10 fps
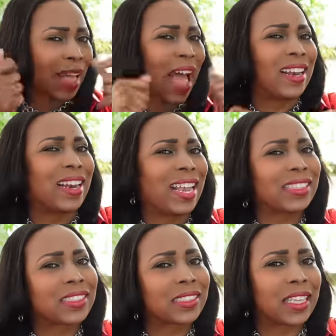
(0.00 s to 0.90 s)
and
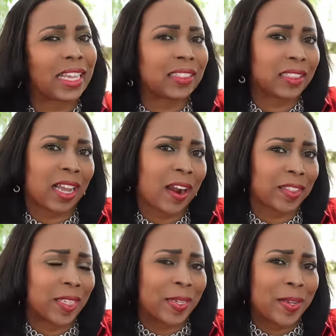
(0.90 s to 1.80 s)
let's get
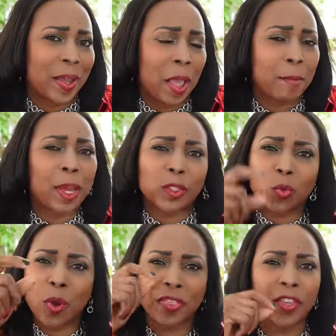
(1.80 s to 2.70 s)
started. Because
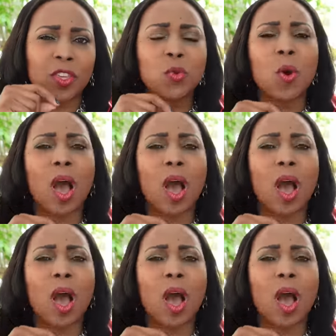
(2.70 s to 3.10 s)
whether you